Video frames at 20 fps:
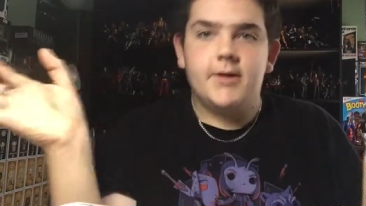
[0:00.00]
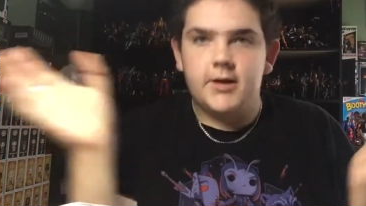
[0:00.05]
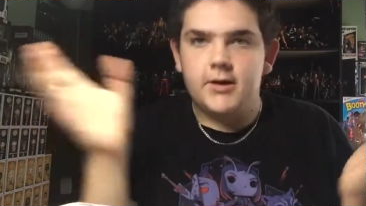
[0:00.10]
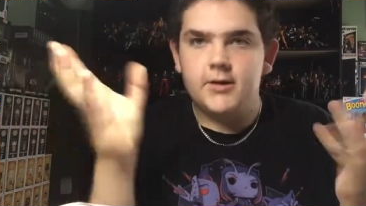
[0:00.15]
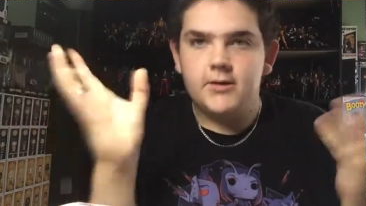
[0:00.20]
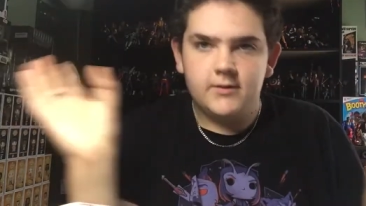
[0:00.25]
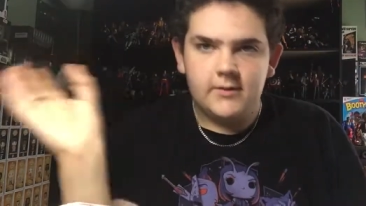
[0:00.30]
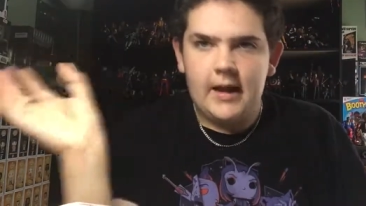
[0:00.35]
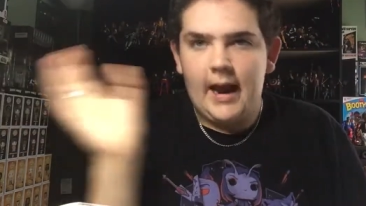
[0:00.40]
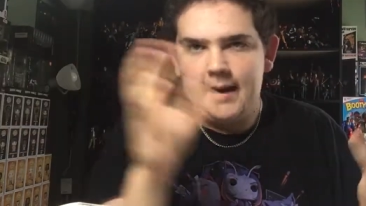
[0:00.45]

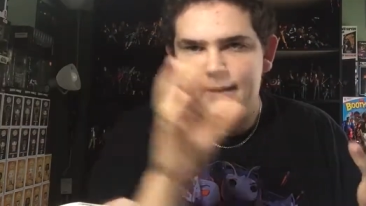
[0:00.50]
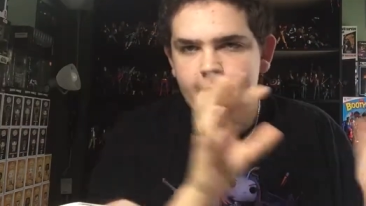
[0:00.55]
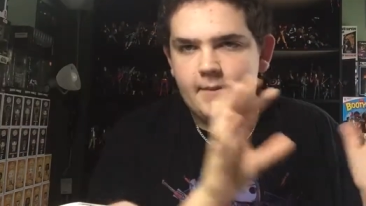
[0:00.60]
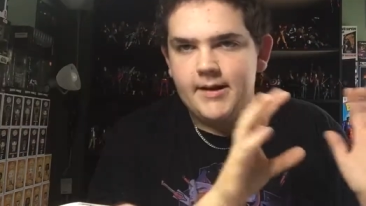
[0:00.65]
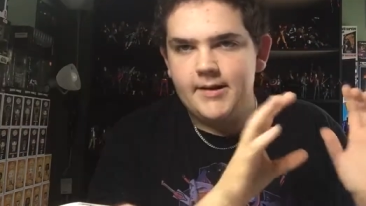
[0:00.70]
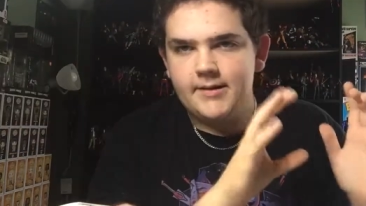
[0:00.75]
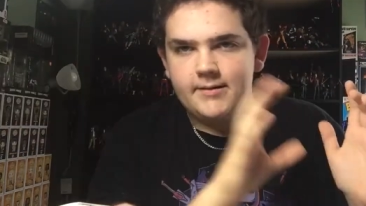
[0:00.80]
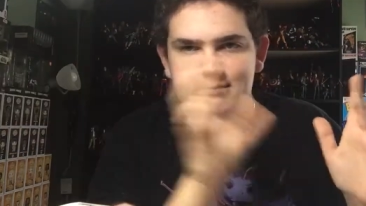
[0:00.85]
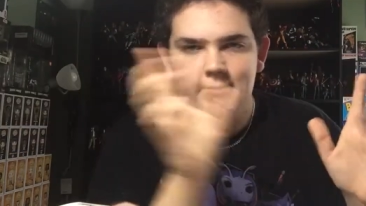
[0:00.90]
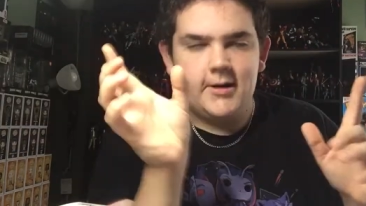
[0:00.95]
too, I
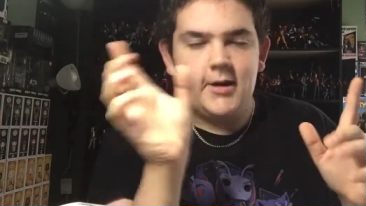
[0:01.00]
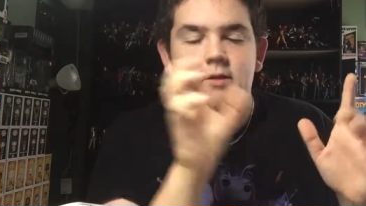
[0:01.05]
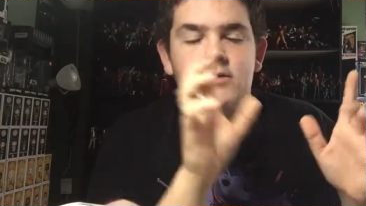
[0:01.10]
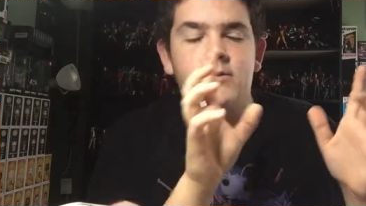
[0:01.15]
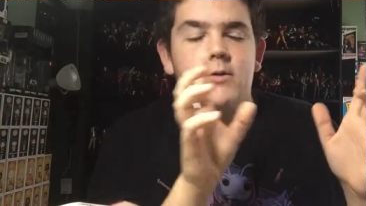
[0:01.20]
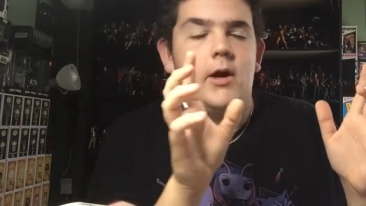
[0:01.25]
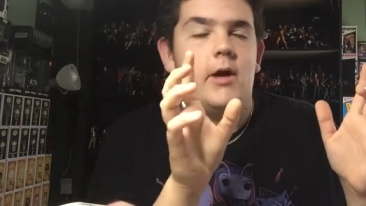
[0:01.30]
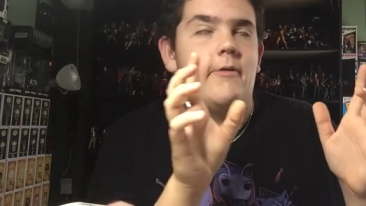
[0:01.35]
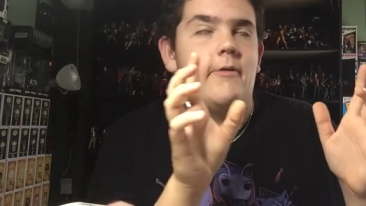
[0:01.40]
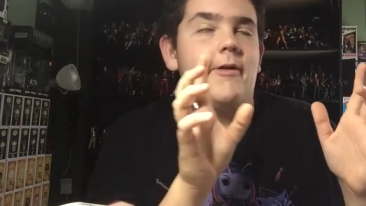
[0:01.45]
meant the other
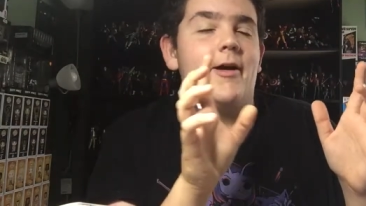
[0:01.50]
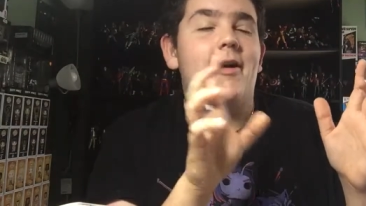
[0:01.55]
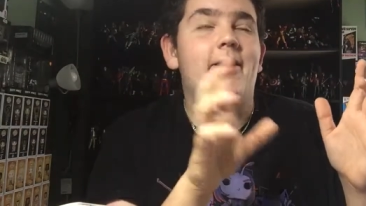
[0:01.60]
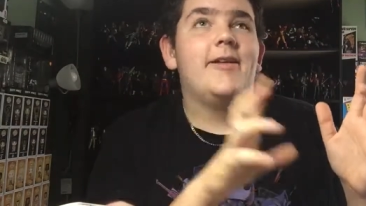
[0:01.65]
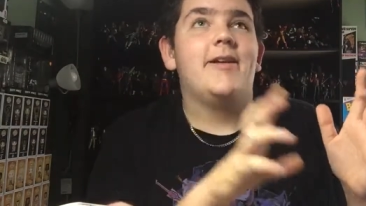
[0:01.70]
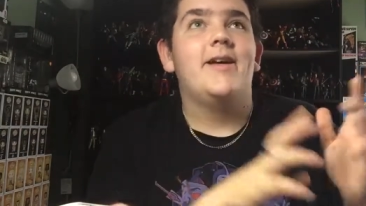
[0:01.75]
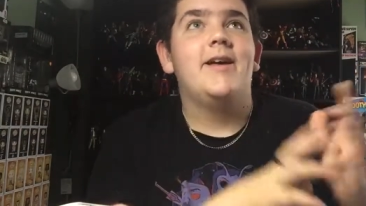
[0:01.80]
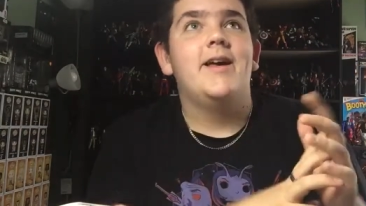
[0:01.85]
way around.